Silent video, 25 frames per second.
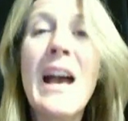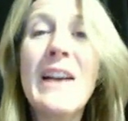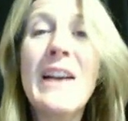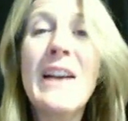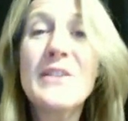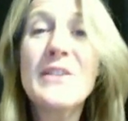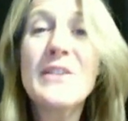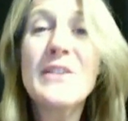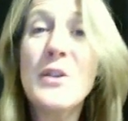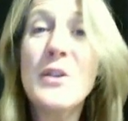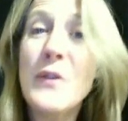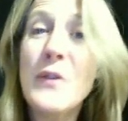
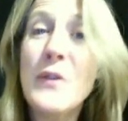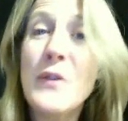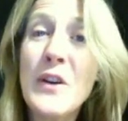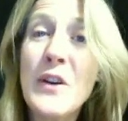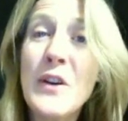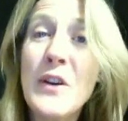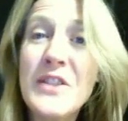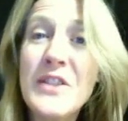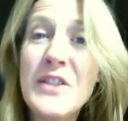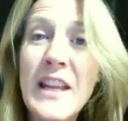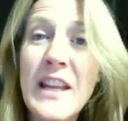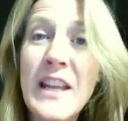So the
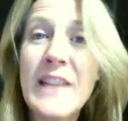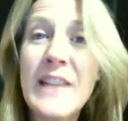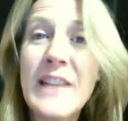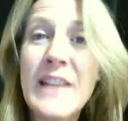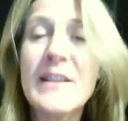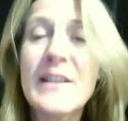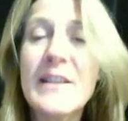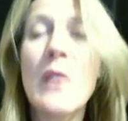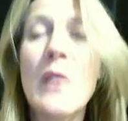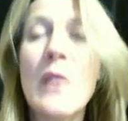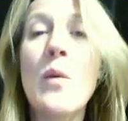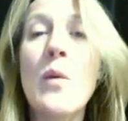first thing is
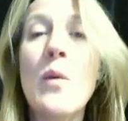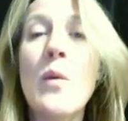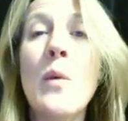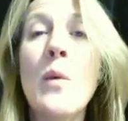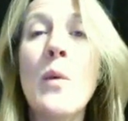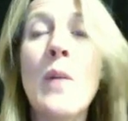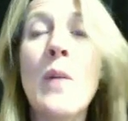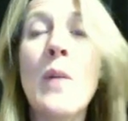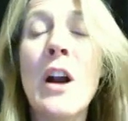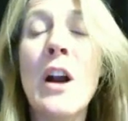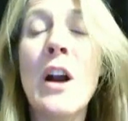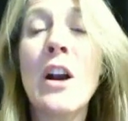that what
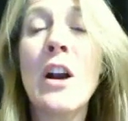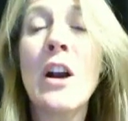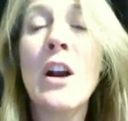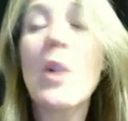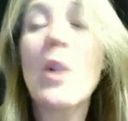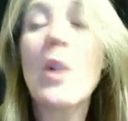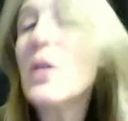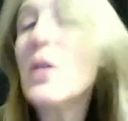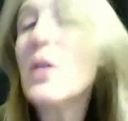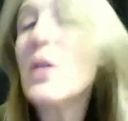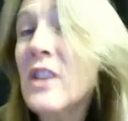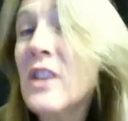our
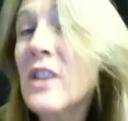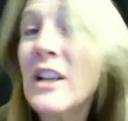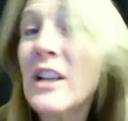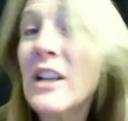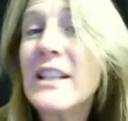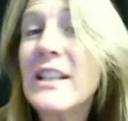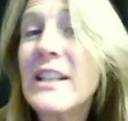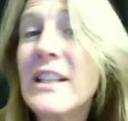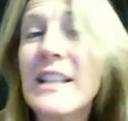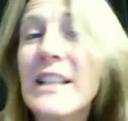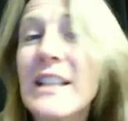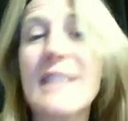course
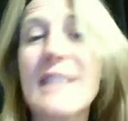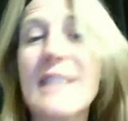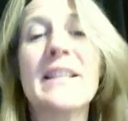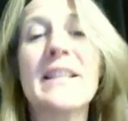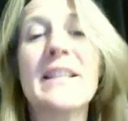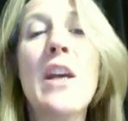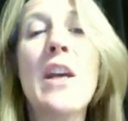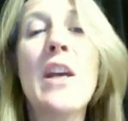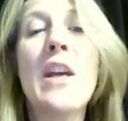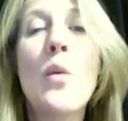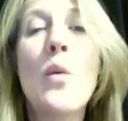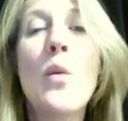content is,
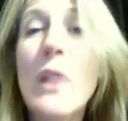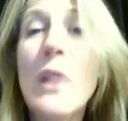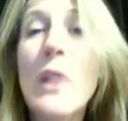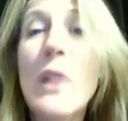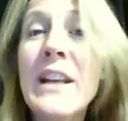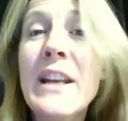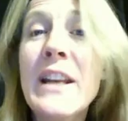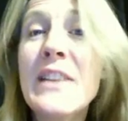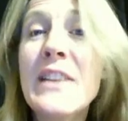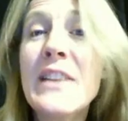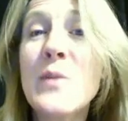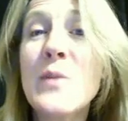what
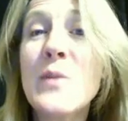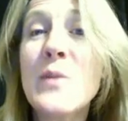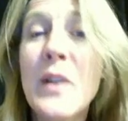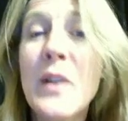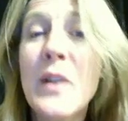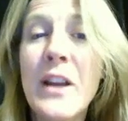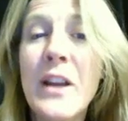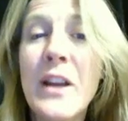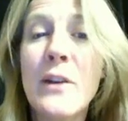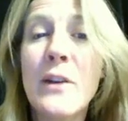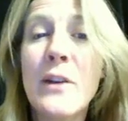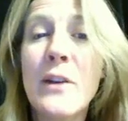it is we're
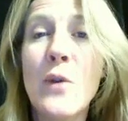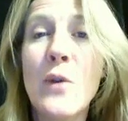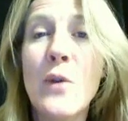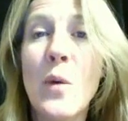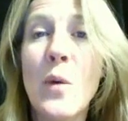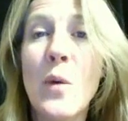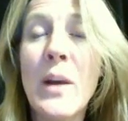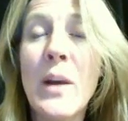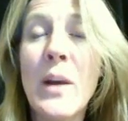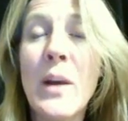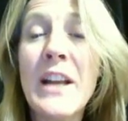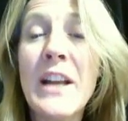here for,
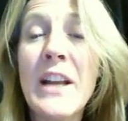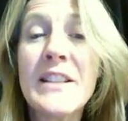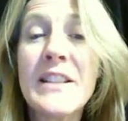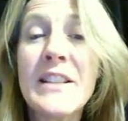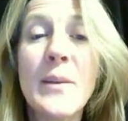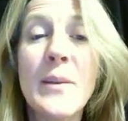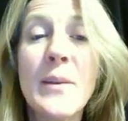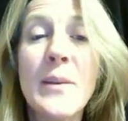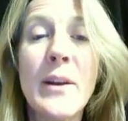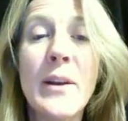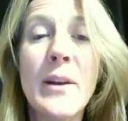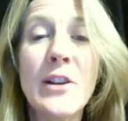what it is
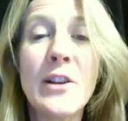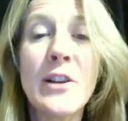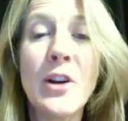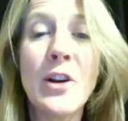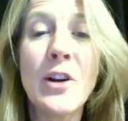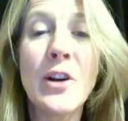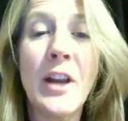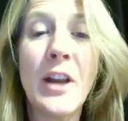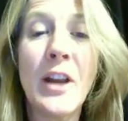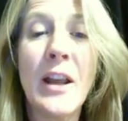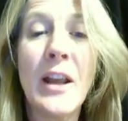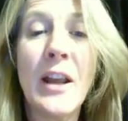that we are
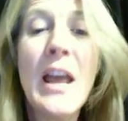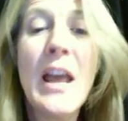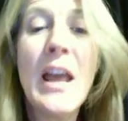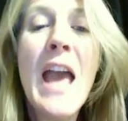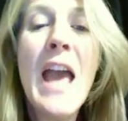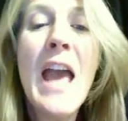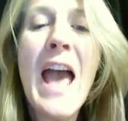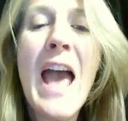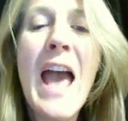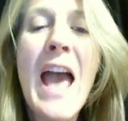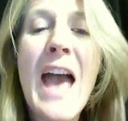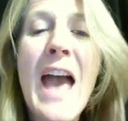learning.
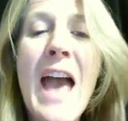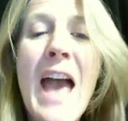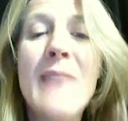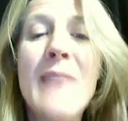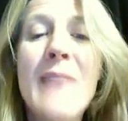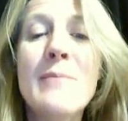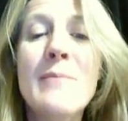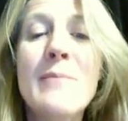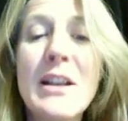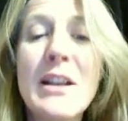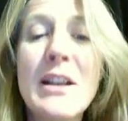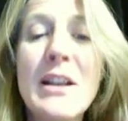
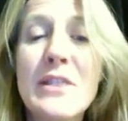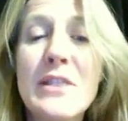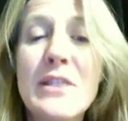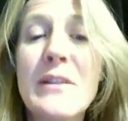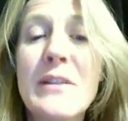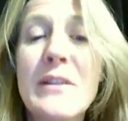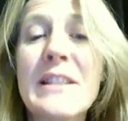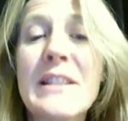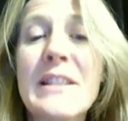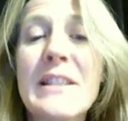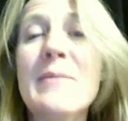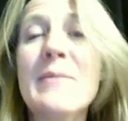And much of
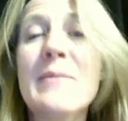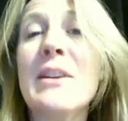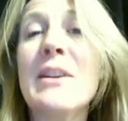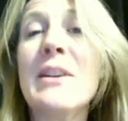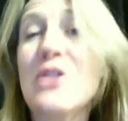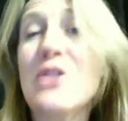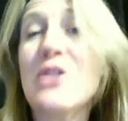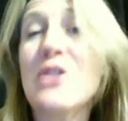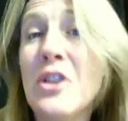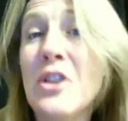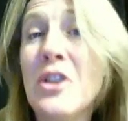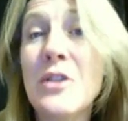the
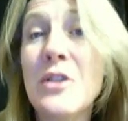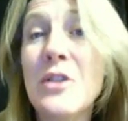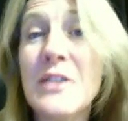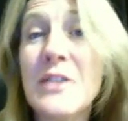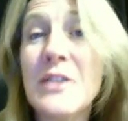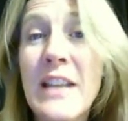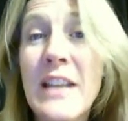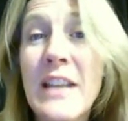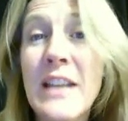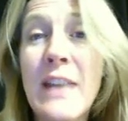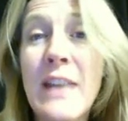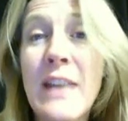semester you'll
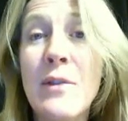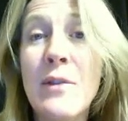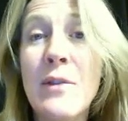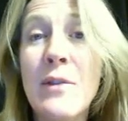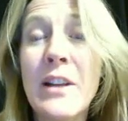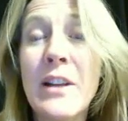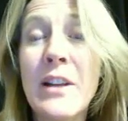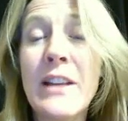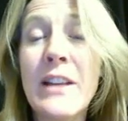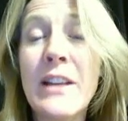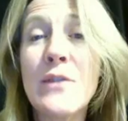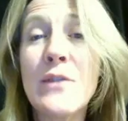see
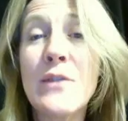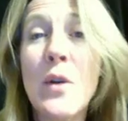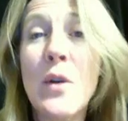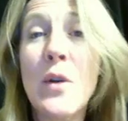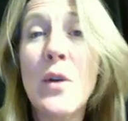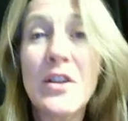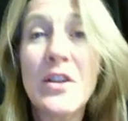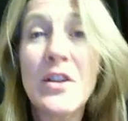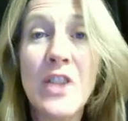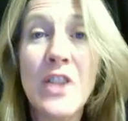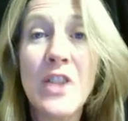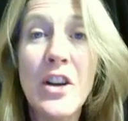really is
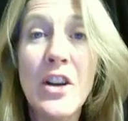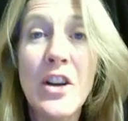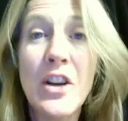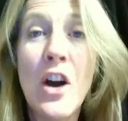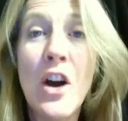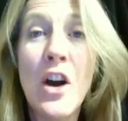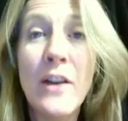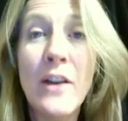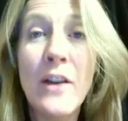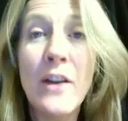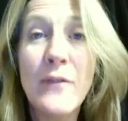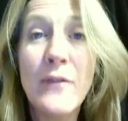focused on
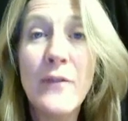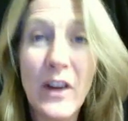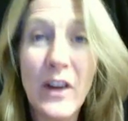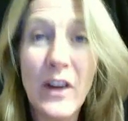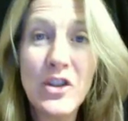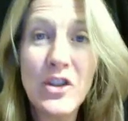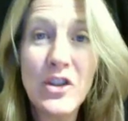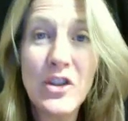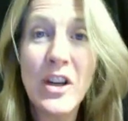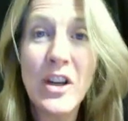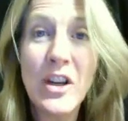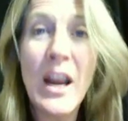
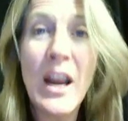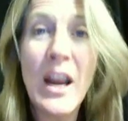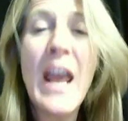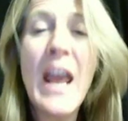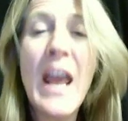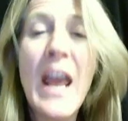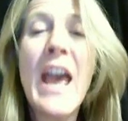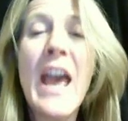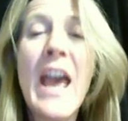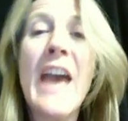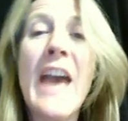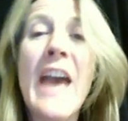nonfiction
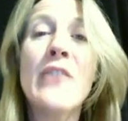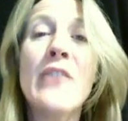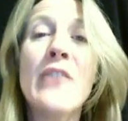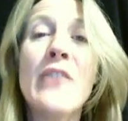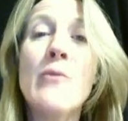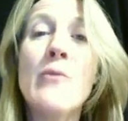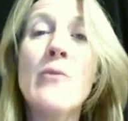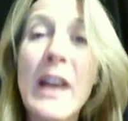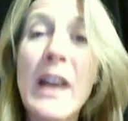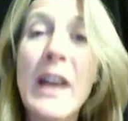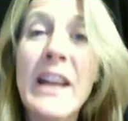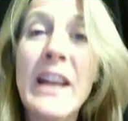and
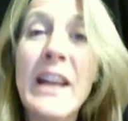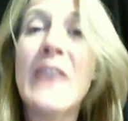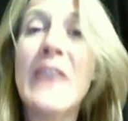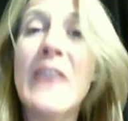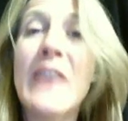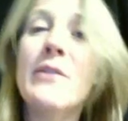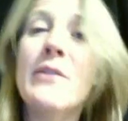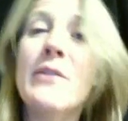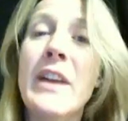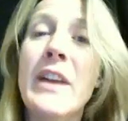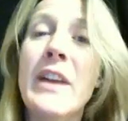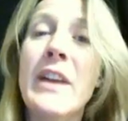writing
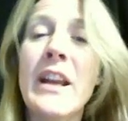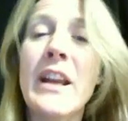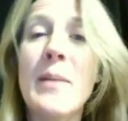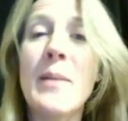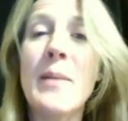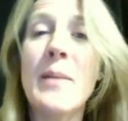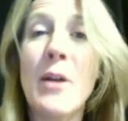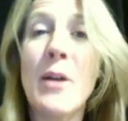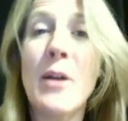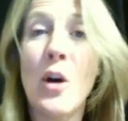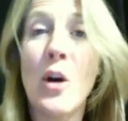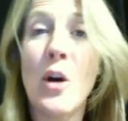and reading
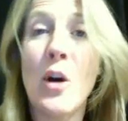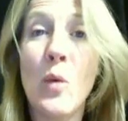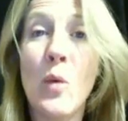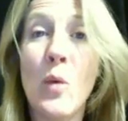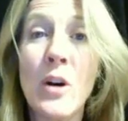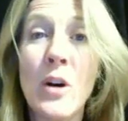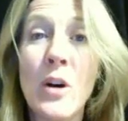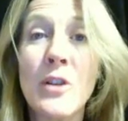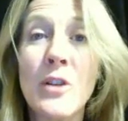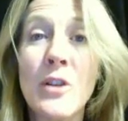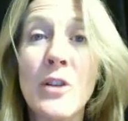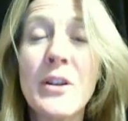about our
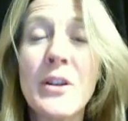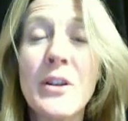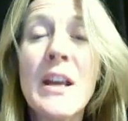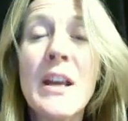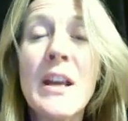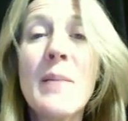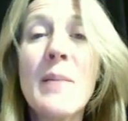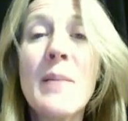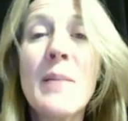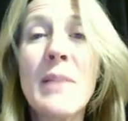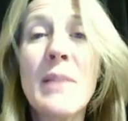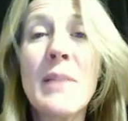world,
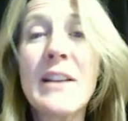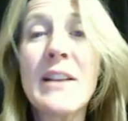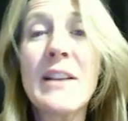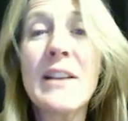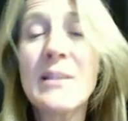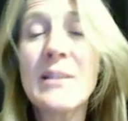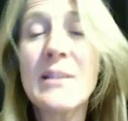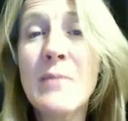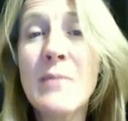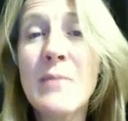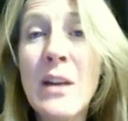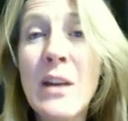because
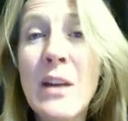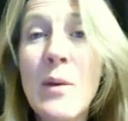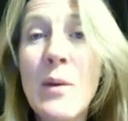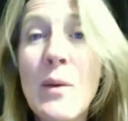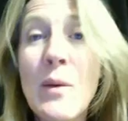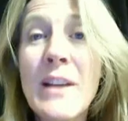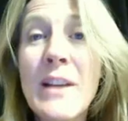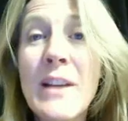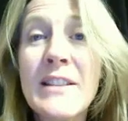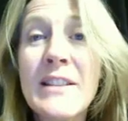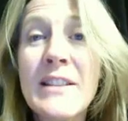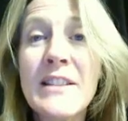in many
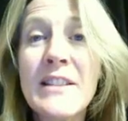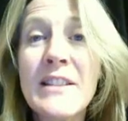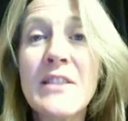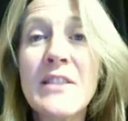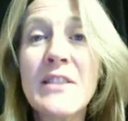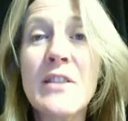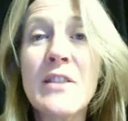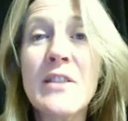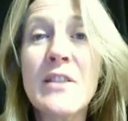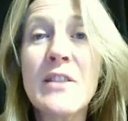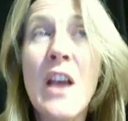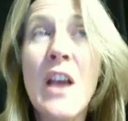ways this
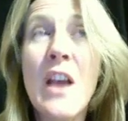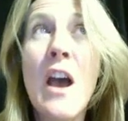is